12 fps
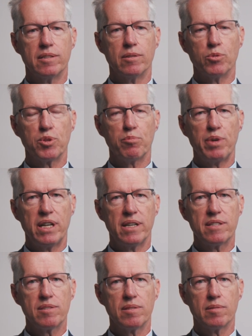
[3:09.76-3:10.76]

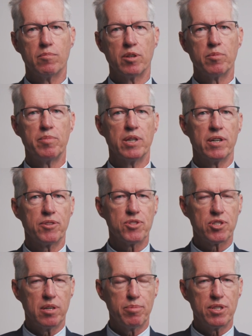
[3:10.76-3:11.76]
orthopedics. One would be
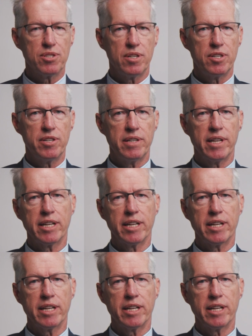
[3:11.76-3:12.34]
arthroscopic surgery,